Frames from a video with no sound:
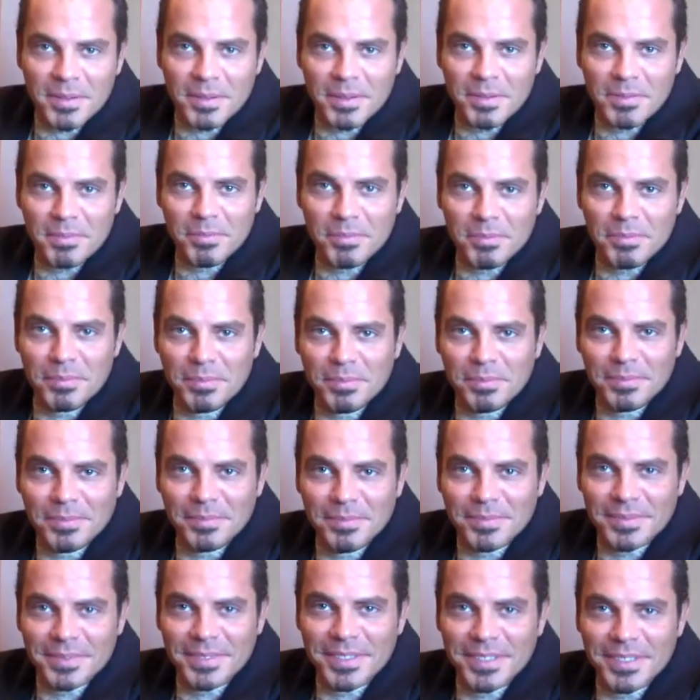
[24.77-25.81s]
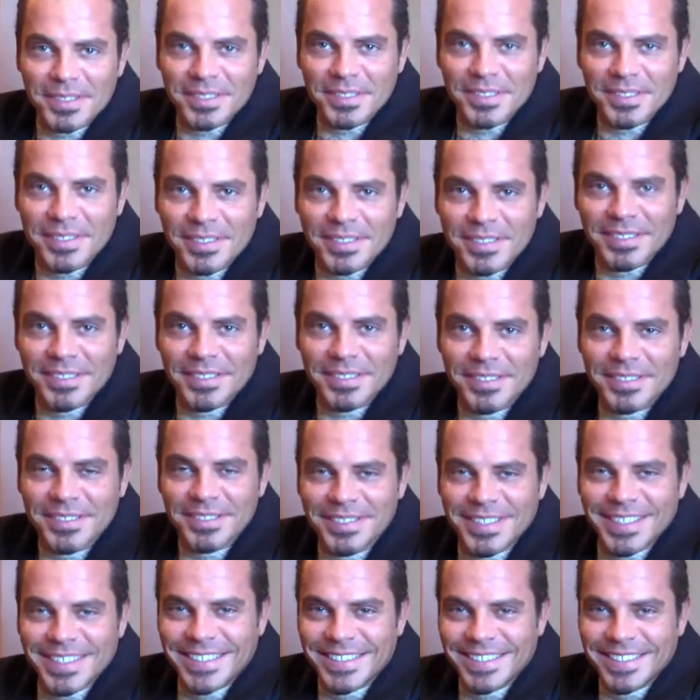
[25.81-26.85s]
the Savage Beast, the original
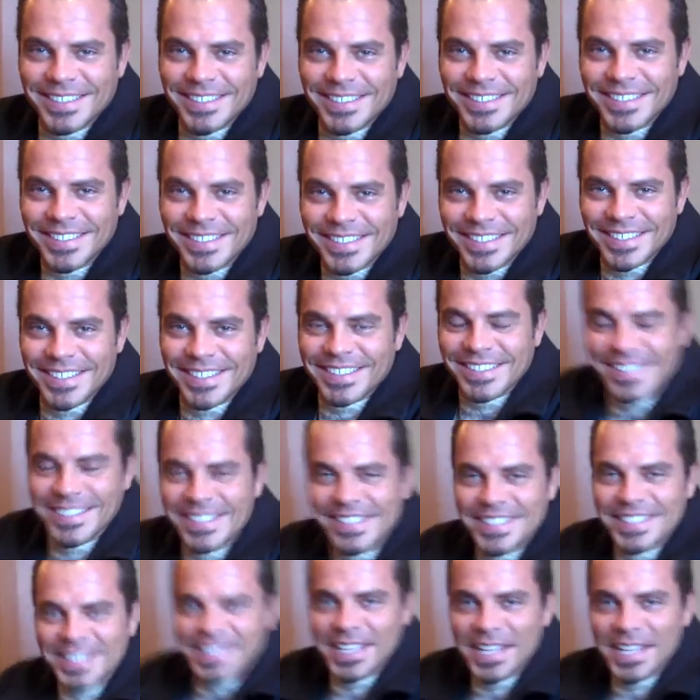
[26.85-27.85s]
Savage Beast Lee Hayward.